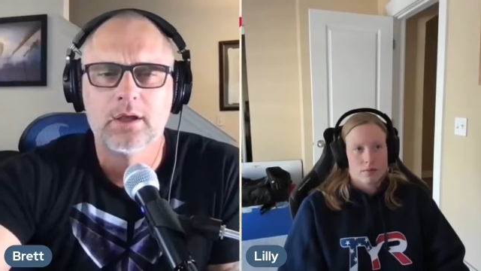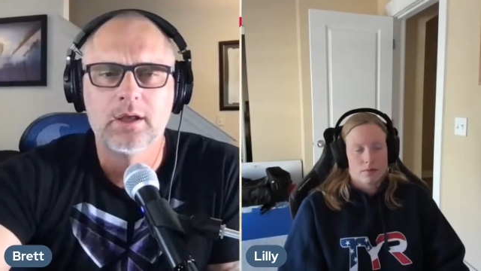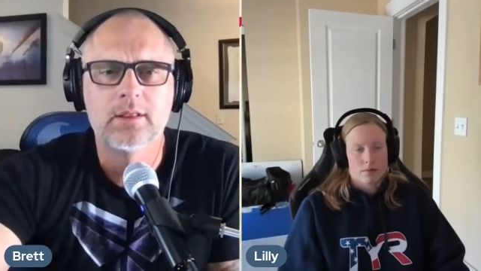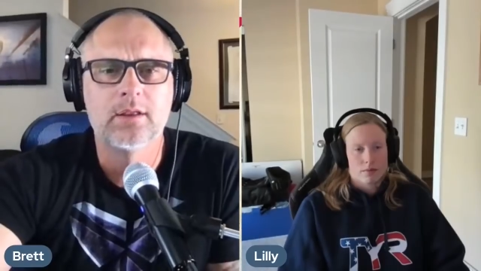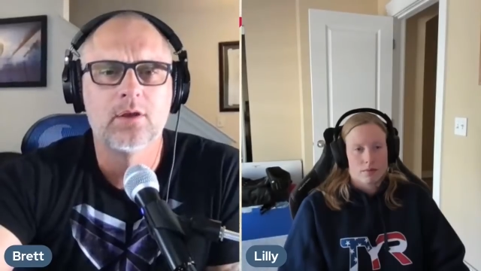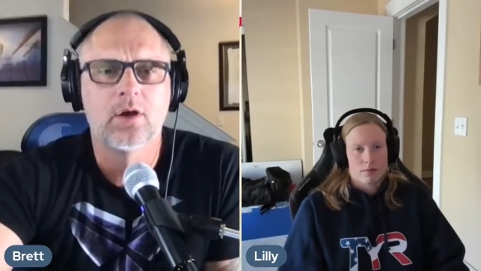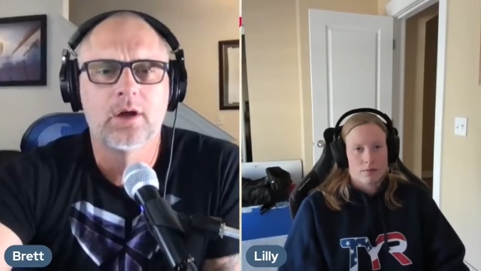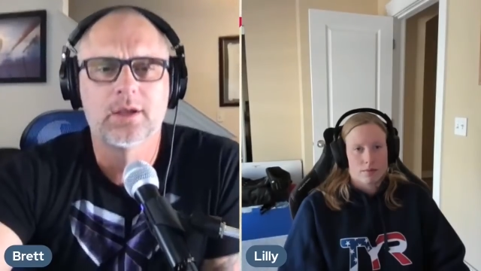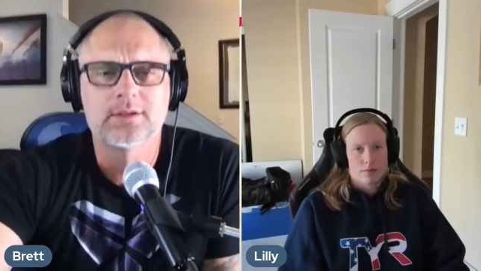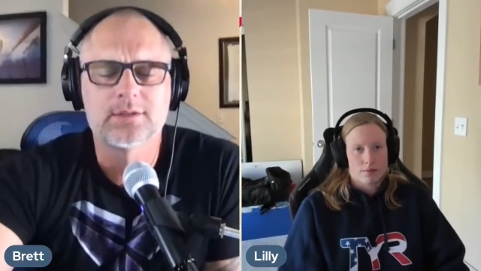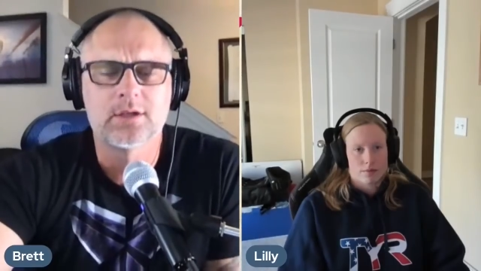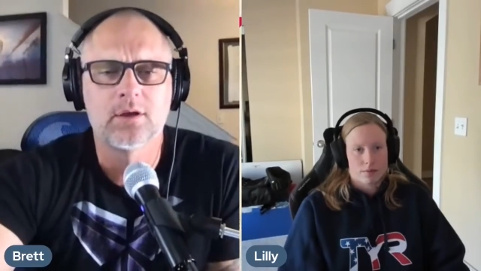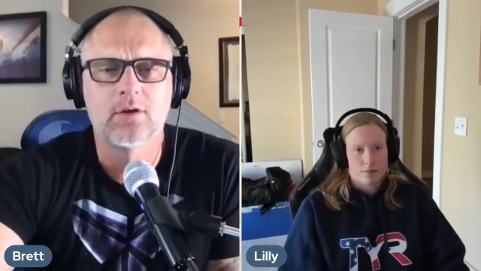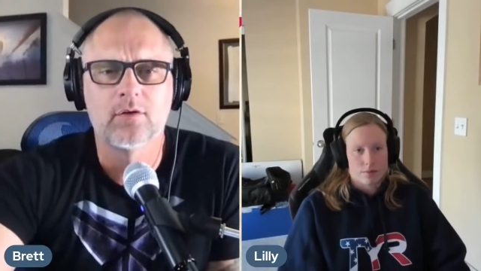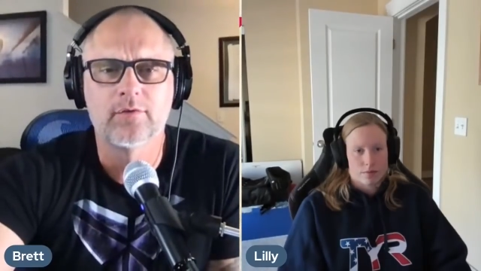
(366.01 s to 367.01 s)
Speaker 1: in the
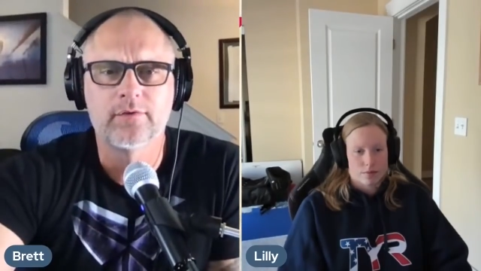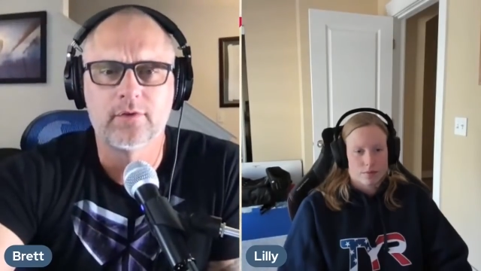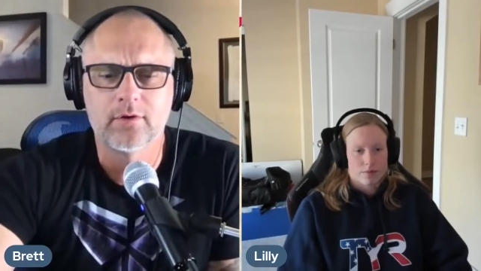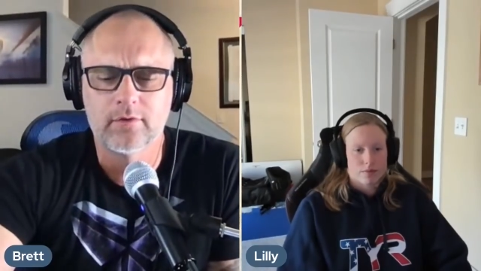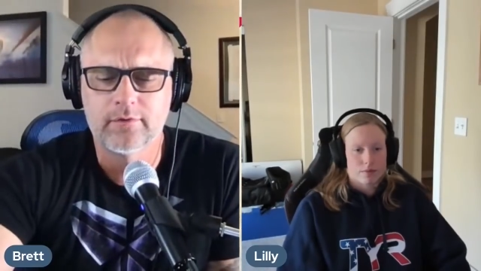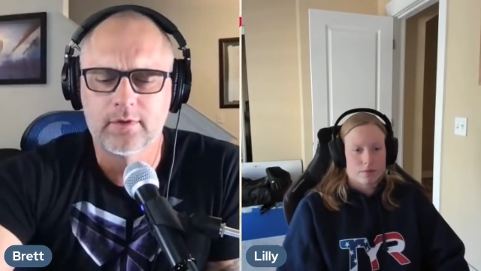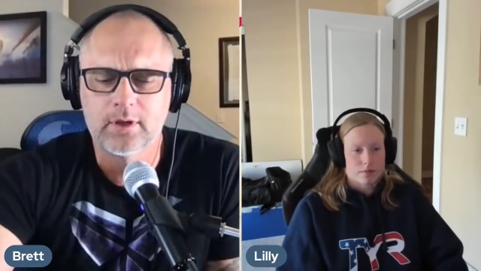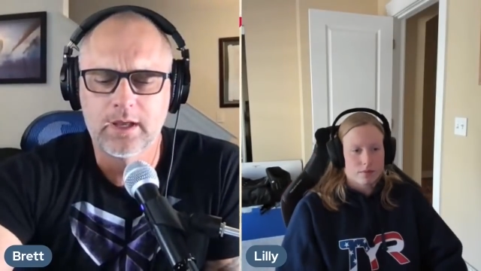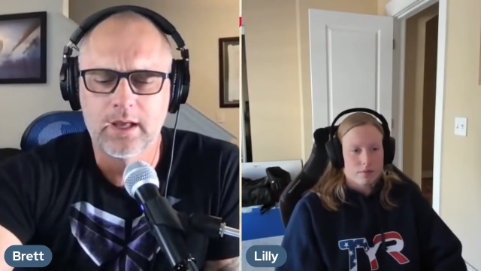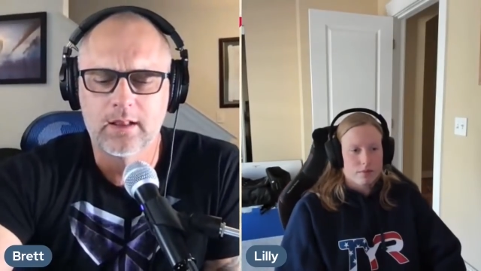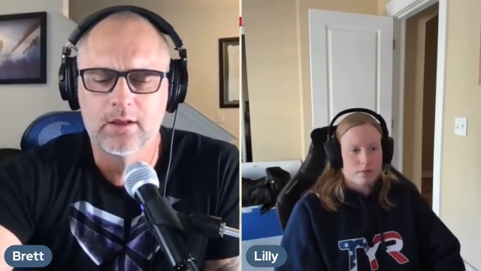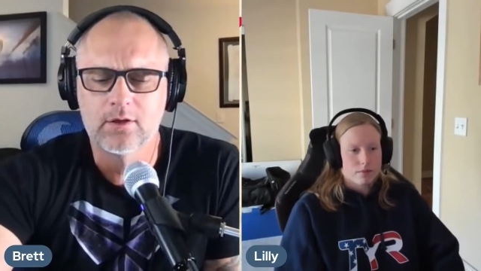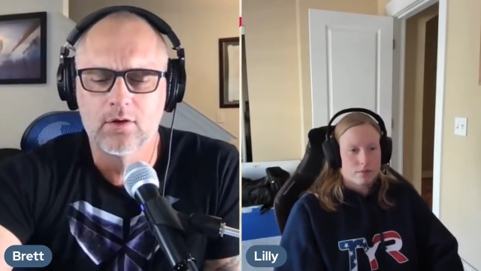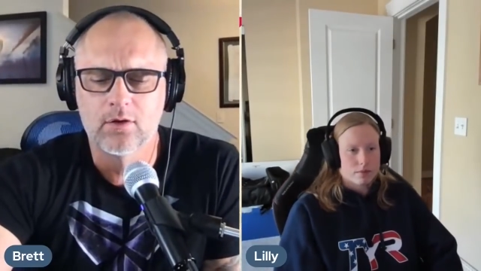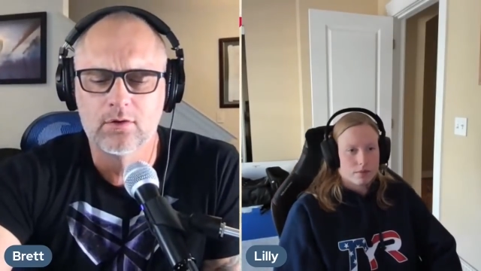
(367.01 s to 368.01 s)
ISL for for the
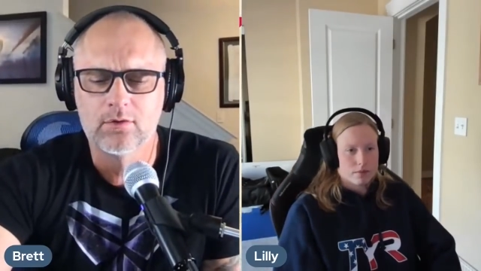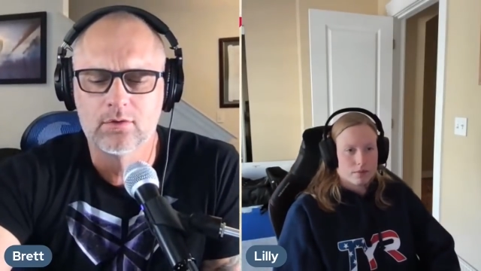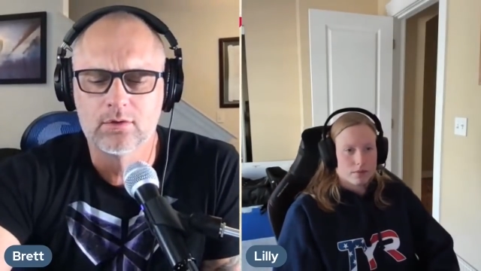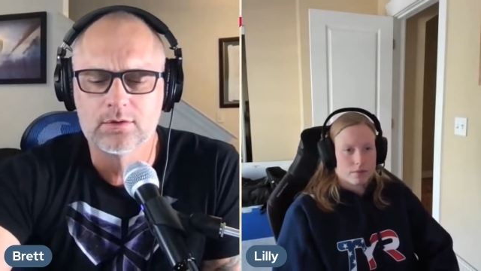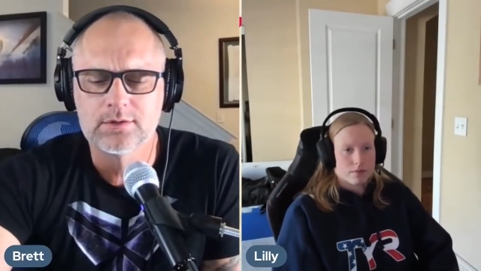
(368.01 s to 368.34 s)
Cali Condor.